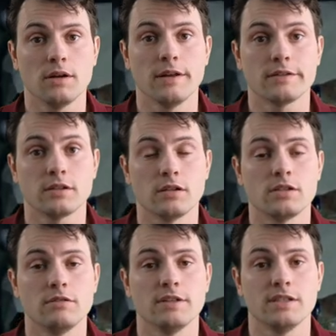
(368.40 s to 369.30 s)
and starts
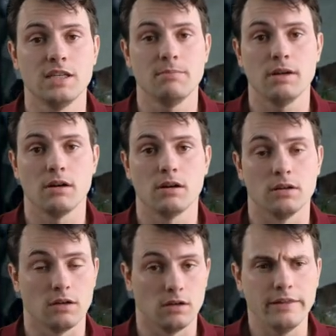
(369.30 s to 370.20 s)
doing CPR
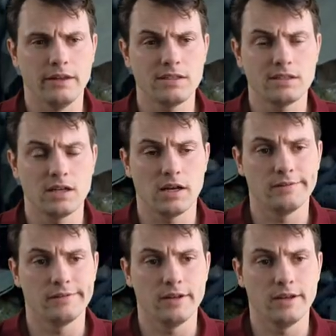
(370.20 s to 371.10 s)
on her. At least uh,
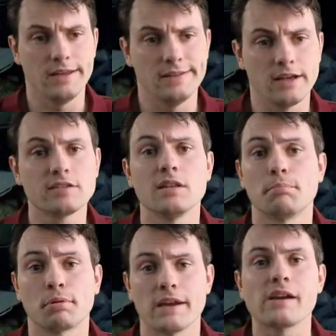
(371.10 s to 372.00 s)
he does the
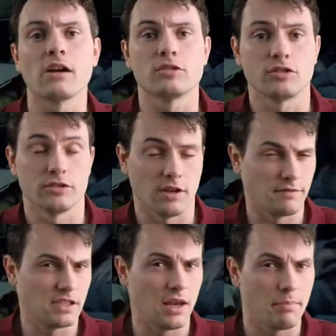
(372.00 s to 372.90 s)
precursors of
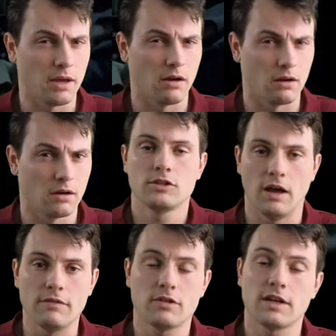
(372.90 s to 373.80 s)
CPR. So
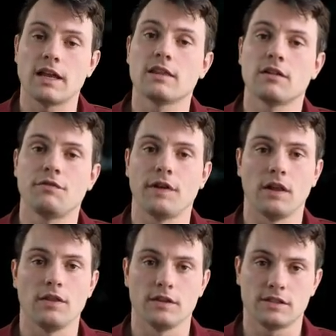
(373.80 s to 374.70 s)
after getting their fill
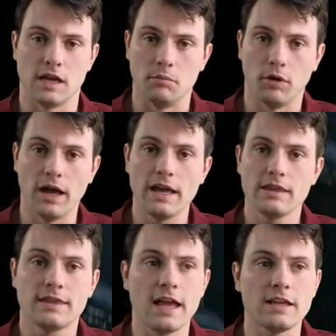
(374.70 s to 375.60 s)
on the subway, they